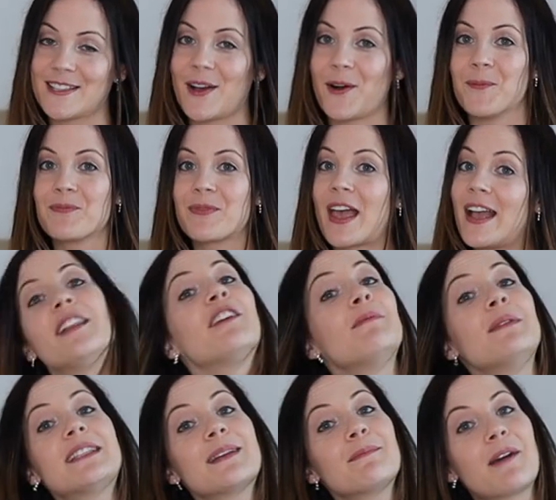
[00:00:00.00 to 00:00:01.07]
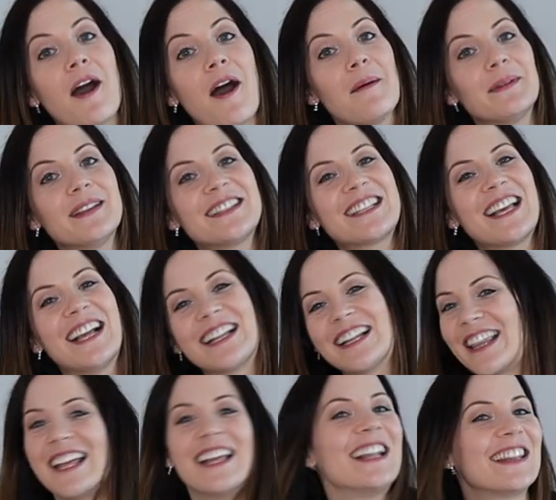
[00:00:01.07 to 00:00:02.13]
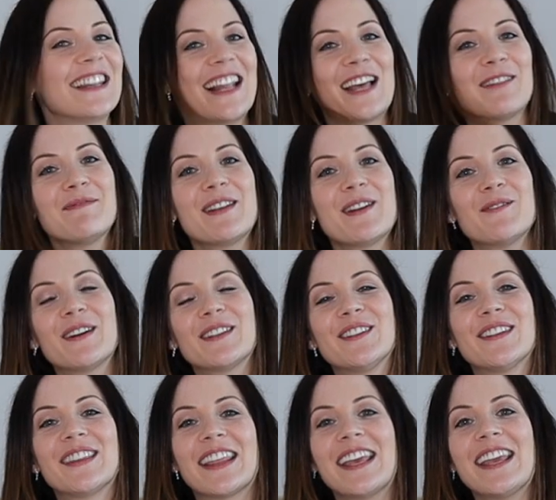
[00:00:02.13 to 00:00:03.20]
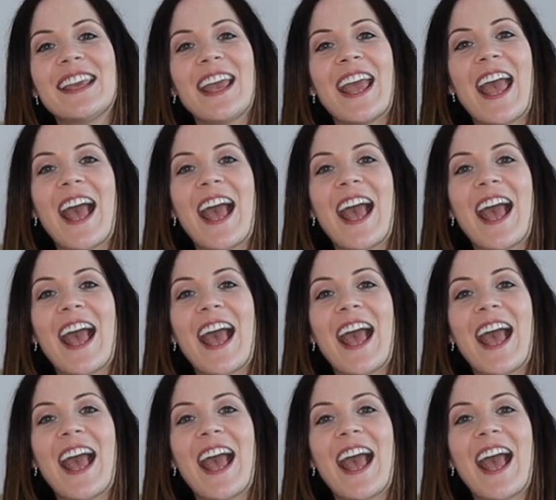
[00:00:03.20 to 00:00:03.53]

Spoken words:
So leave me some comments, let me know what you think,